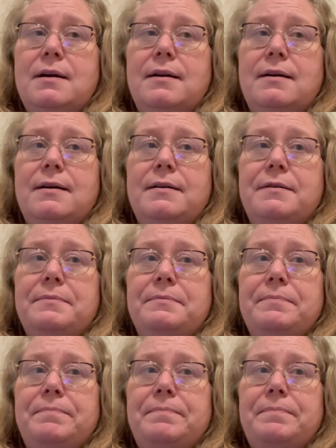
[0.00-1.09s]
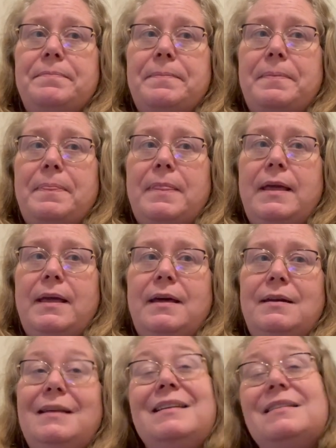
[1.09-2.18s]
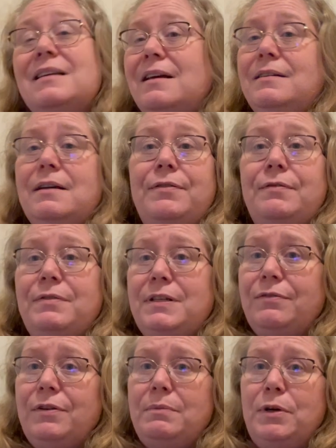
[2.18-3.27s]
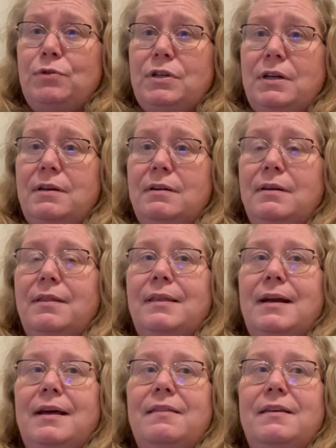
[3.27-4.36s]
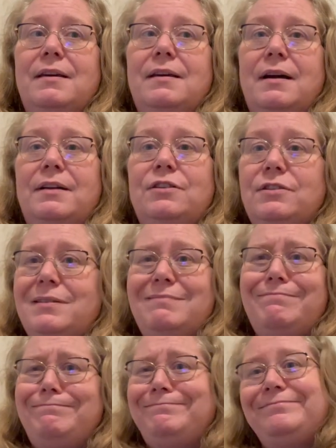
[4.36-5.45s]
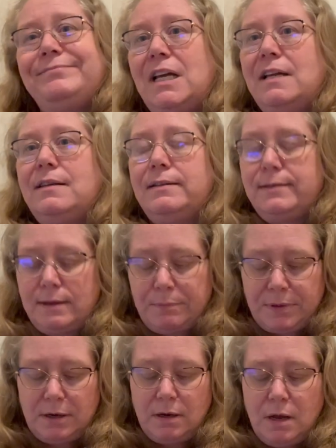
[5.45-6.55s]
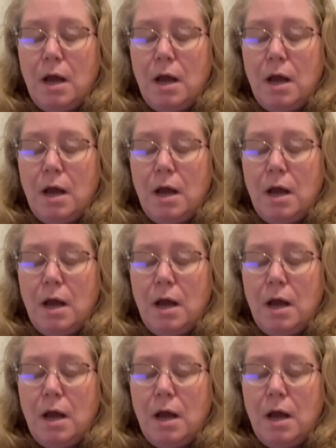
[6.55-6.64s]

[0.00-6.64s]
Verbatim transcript: Um, and it is enough of a different motion that I think I just, I did something.